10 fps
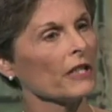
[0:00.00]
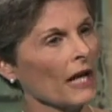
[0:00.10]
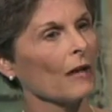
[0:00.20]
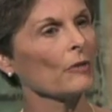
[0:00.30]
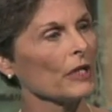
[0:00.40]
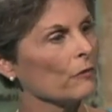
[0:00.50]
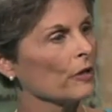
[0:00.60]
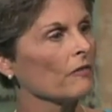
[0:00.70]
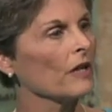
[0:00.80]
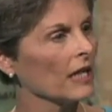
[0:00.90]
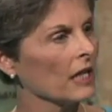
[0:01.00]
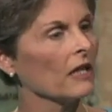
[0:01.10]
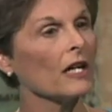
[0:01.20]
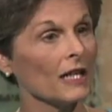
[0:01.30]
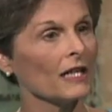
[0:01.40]
I believe we're inviting
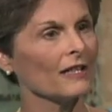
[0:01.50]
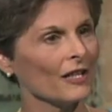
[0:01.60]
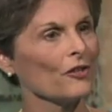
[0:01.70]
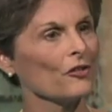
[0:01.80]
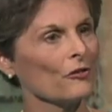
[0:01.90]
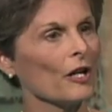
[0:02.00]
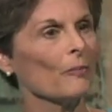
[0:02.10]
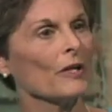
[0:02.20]
God into our midst.